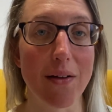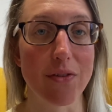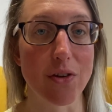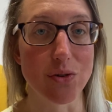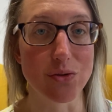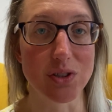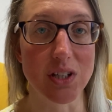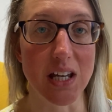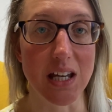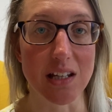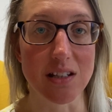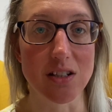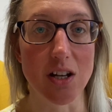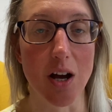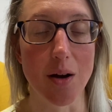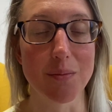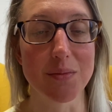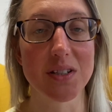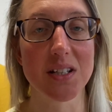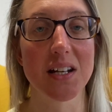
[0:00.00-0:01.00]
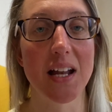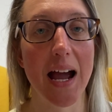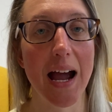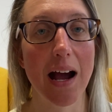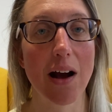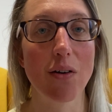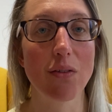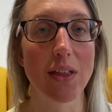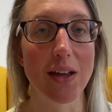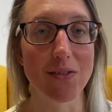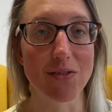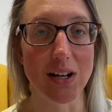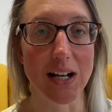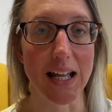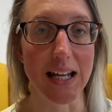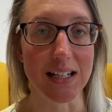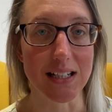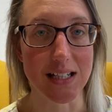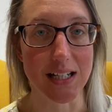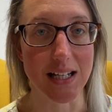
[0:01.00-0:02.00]
those key terms and how they
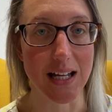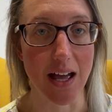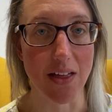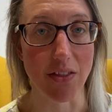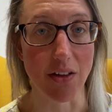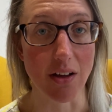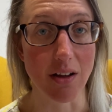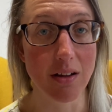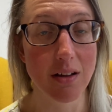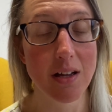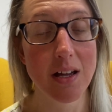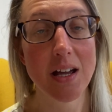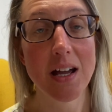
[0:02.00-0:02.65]
relate together.